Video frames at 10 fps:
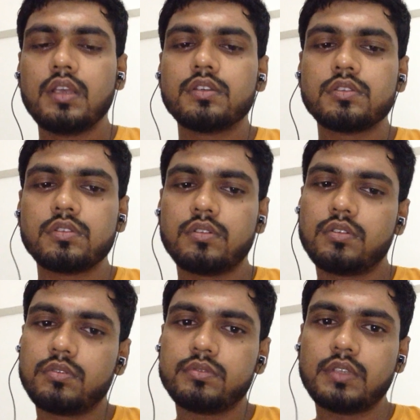
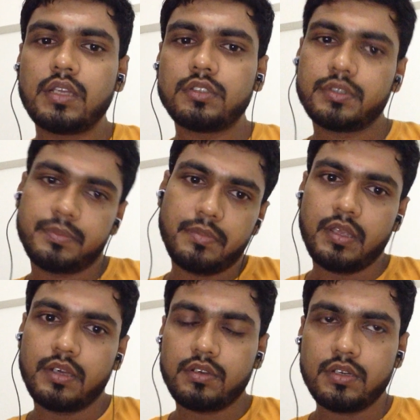So
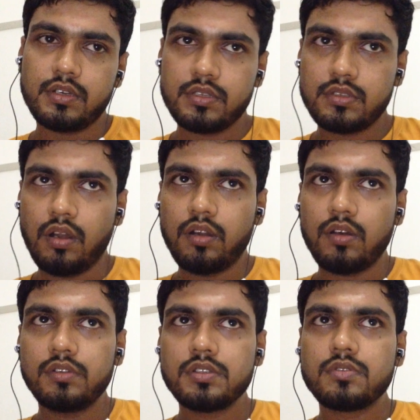it is not
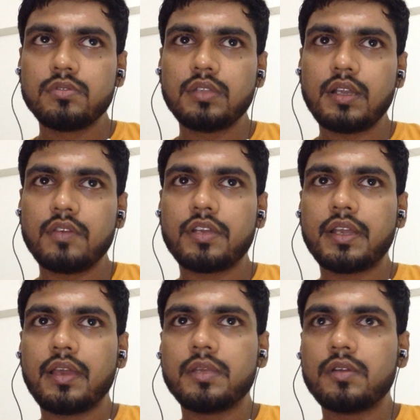always true that every
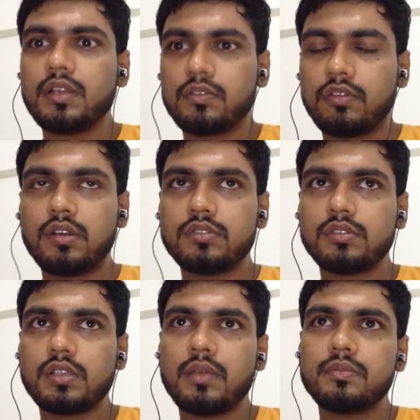time you will default. So
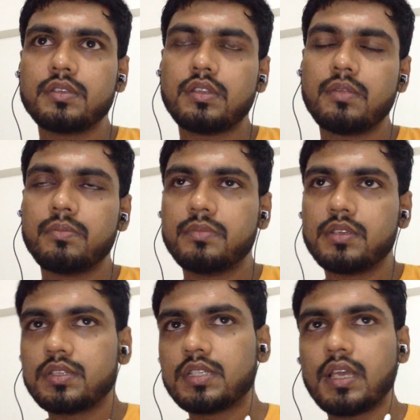
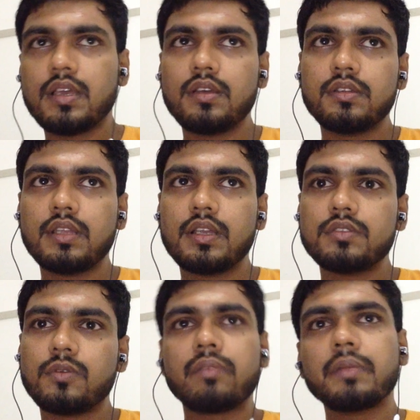say there
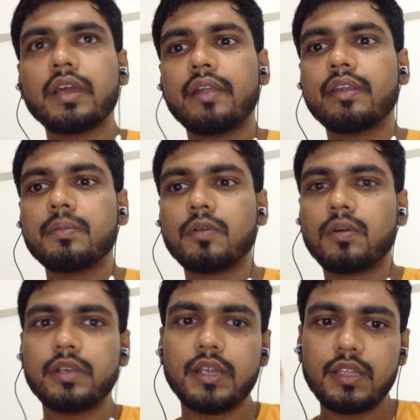is 1/100
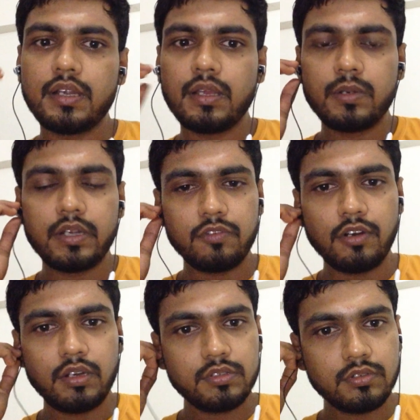probability that you will
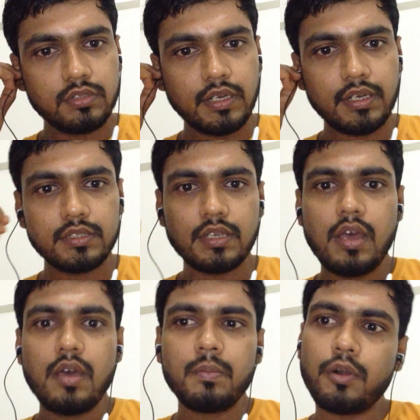default, so that is
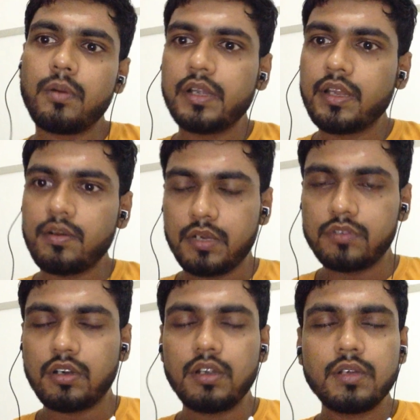probability of
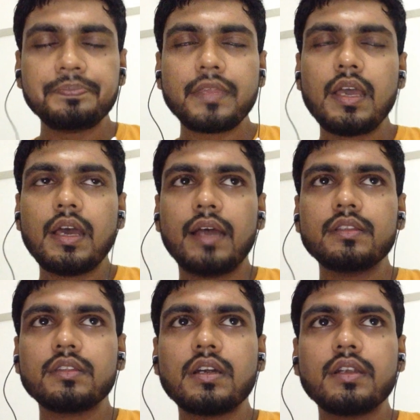default. And
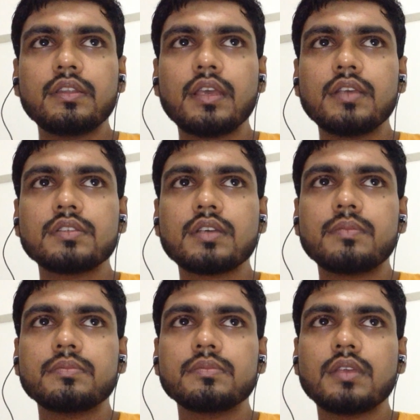the third things
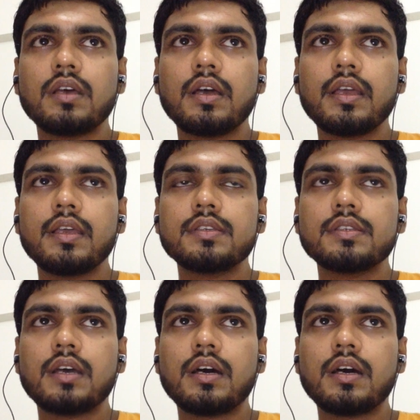come is